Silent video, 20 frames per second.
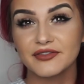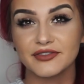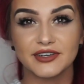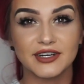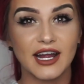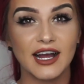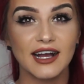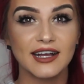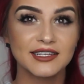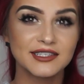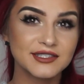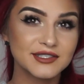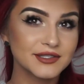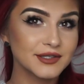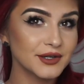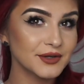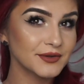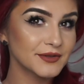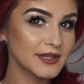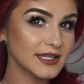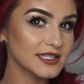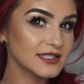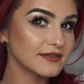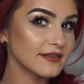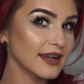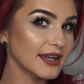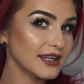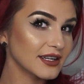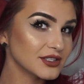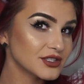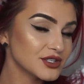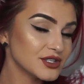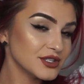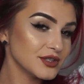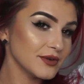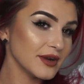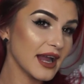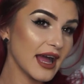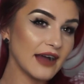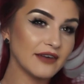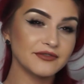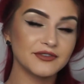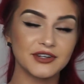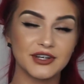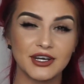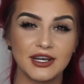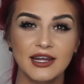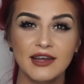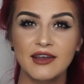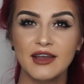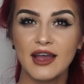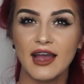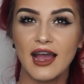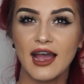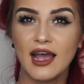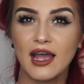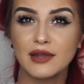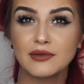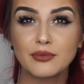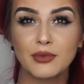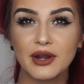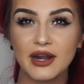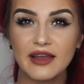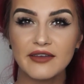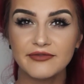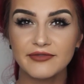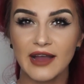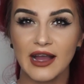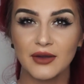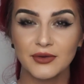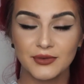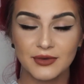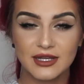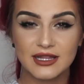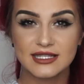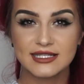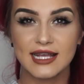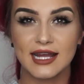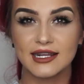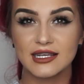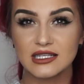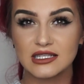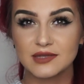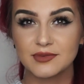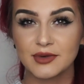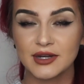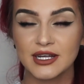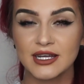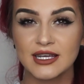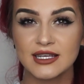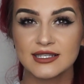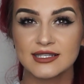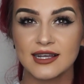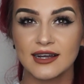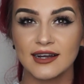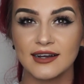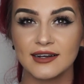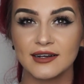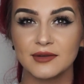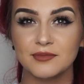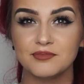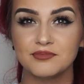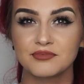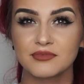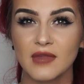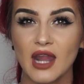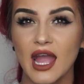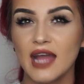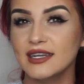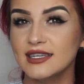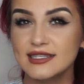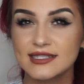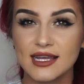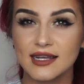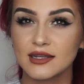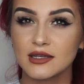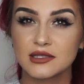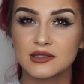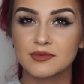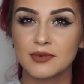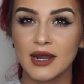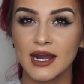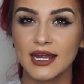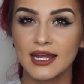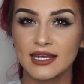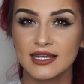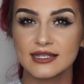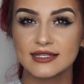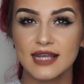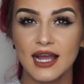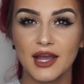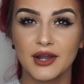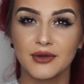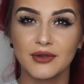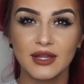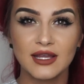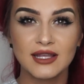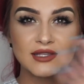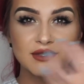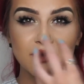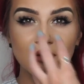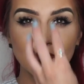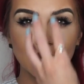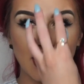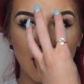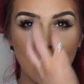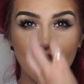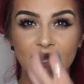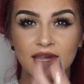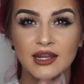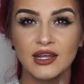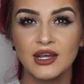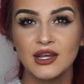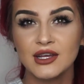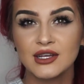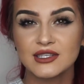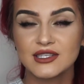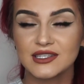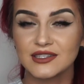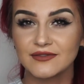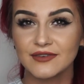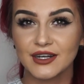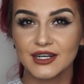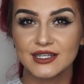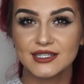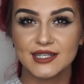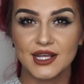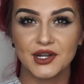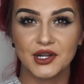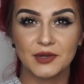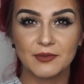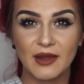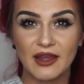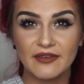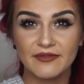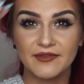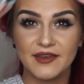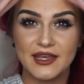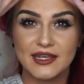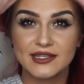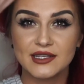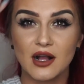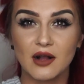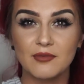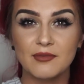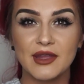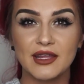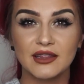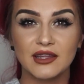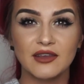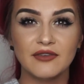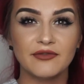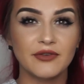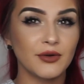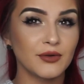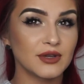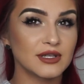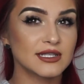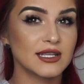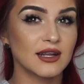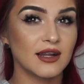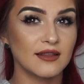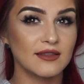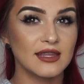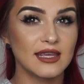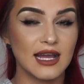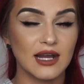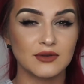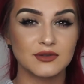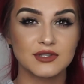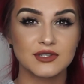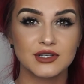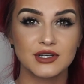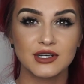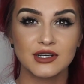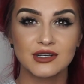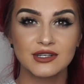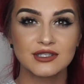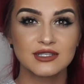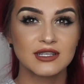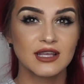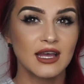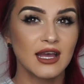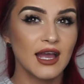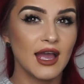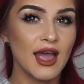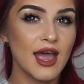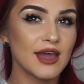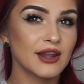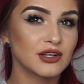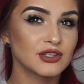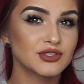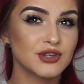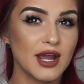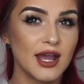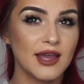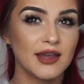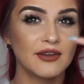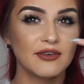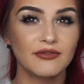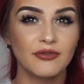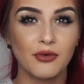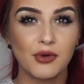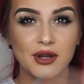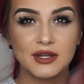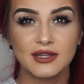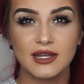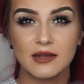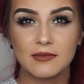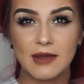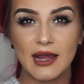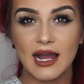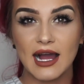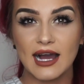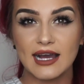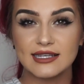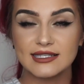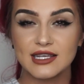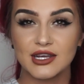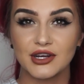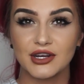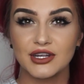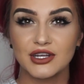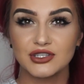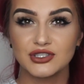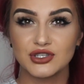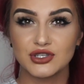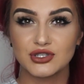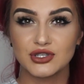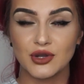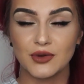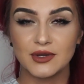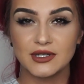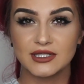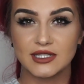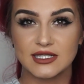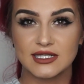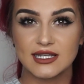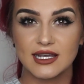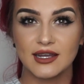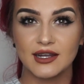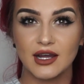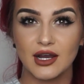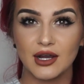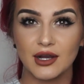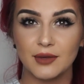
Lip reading: forgot, so that's fine. I'll just do it after. And what I found with setting sprays, any setting spray, is I don't like to apply it to the very center of my face. I'll mainly focus it on the outskirts, and I'll try and avoid like my eyes area just so it doesn't